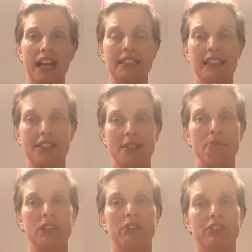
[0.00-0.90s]
I had to get
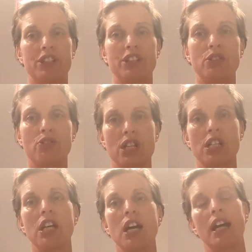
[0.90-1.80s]
some milk for the
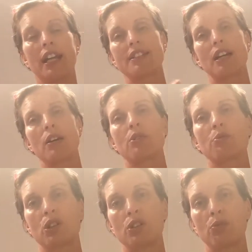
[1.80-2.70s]
children, and as I was
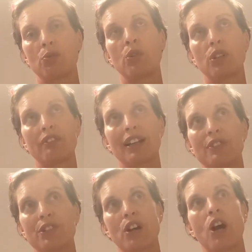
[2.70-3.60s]
walking
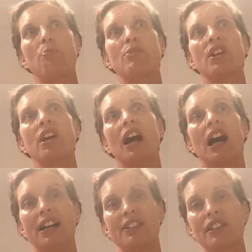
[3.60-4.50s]
around the shops,
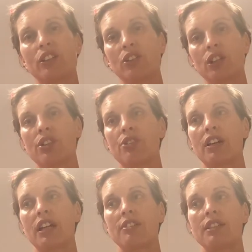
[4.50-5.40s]
I did look at the
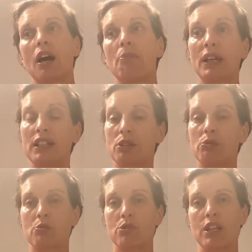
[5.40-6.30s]
treats. I picked
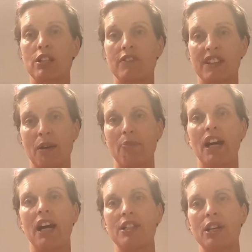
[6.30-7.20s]
up some treats for them
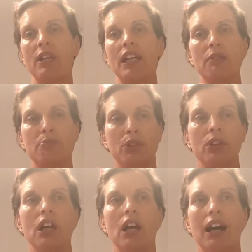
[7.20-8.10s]
that I don't eat,
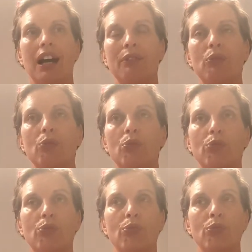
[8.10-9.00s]
but I
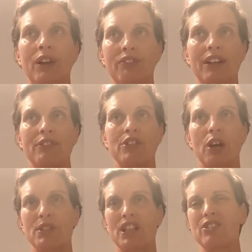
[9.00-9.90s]
went around the
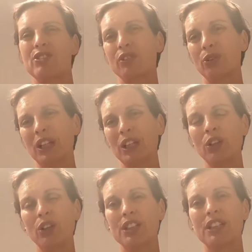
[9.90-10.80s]
shops and I just thought, well, I
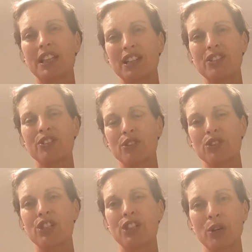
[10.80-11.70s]
could, and then I just
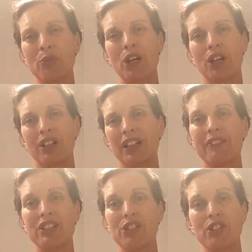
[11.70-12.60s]
thought, you know what, you
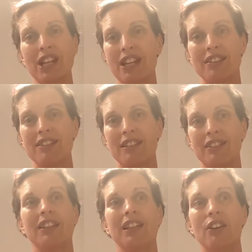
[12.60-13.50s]
haven't done
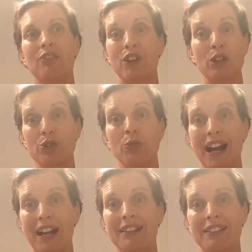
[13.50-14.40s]
anything
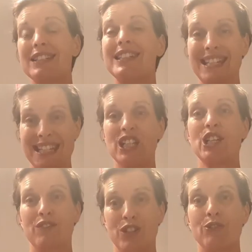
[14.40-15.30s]
food-wise to
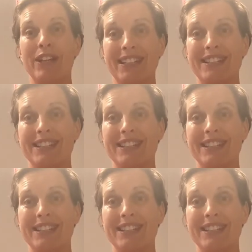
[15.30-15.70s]
deserve a treat.